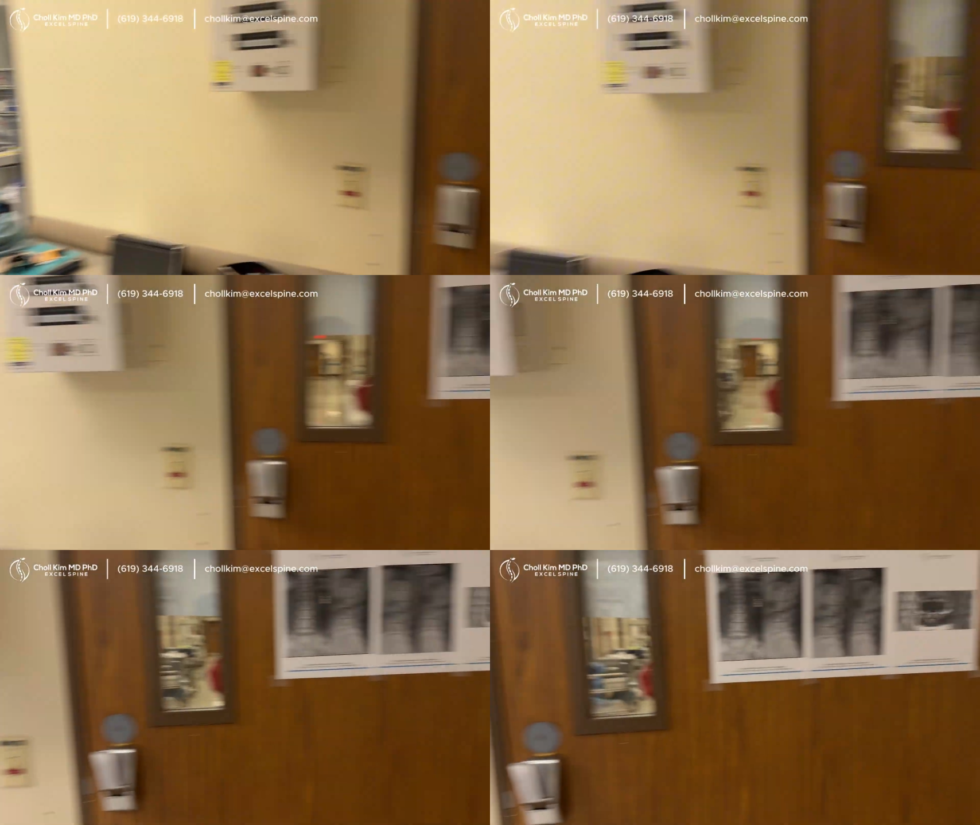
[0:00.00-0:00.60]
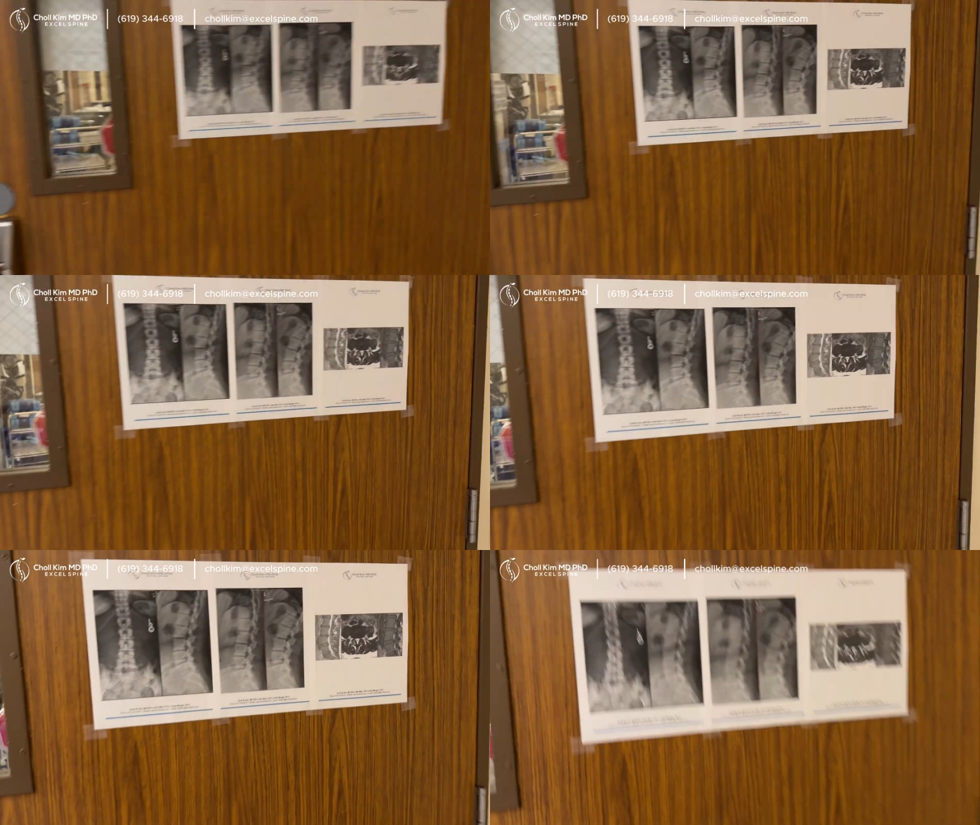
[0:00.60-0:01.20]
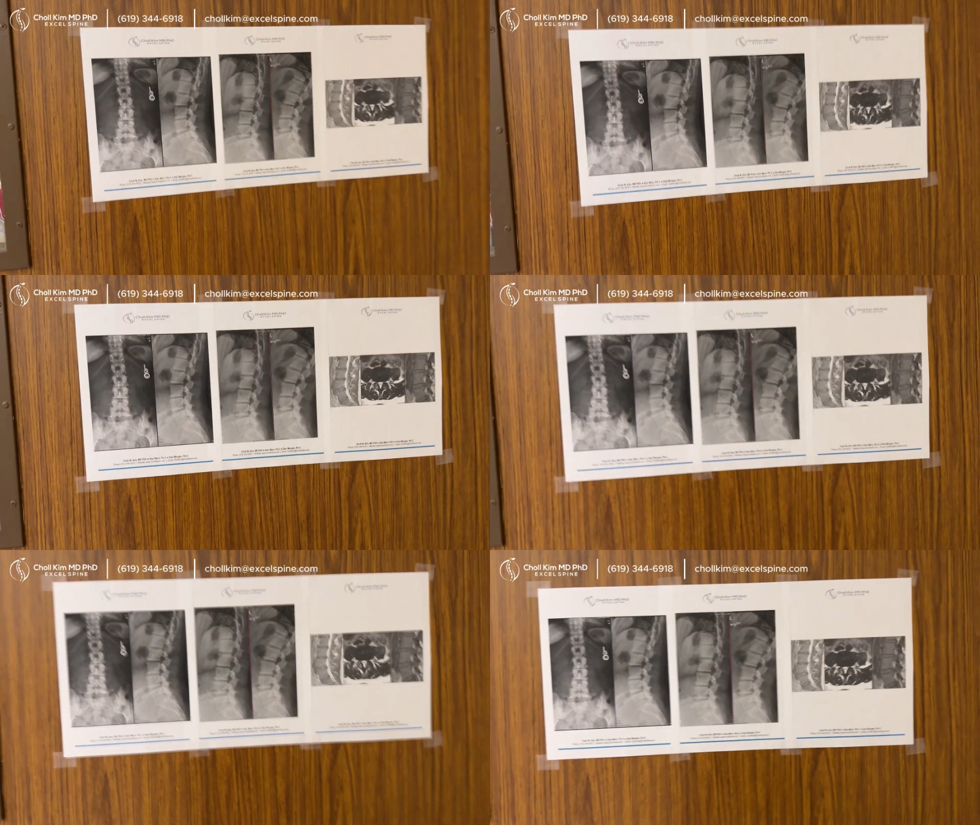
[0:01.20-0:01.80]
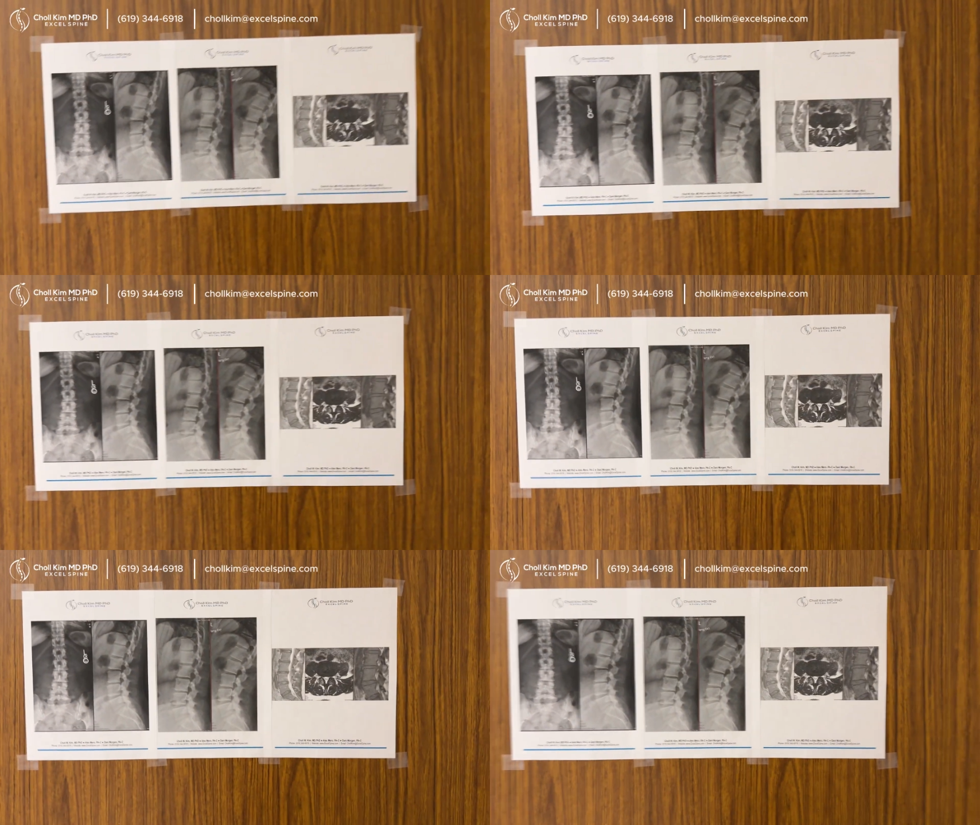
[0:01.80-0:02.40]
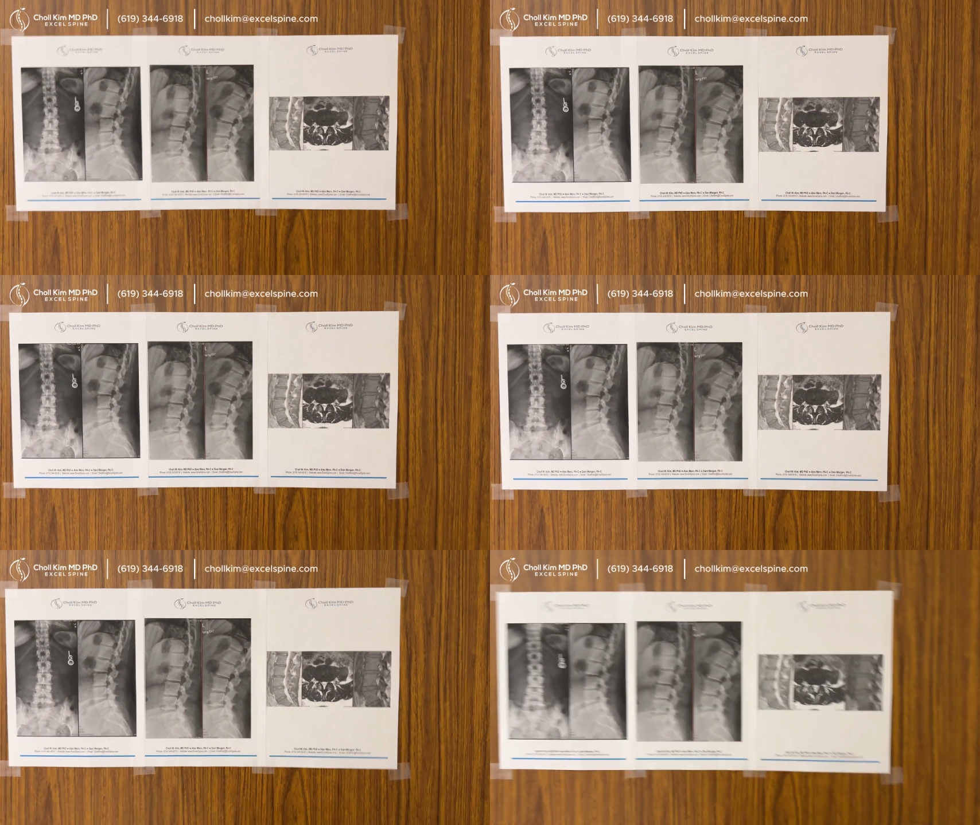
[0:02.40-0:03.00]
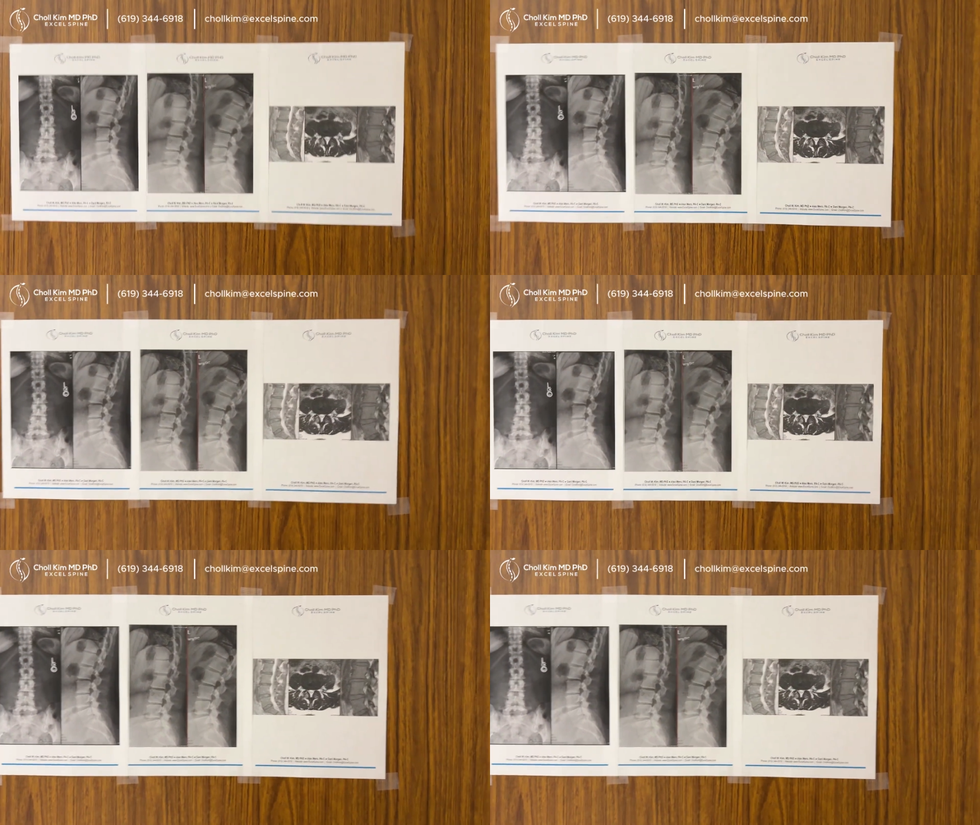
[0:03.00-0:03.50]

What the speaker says: (no speaker visible)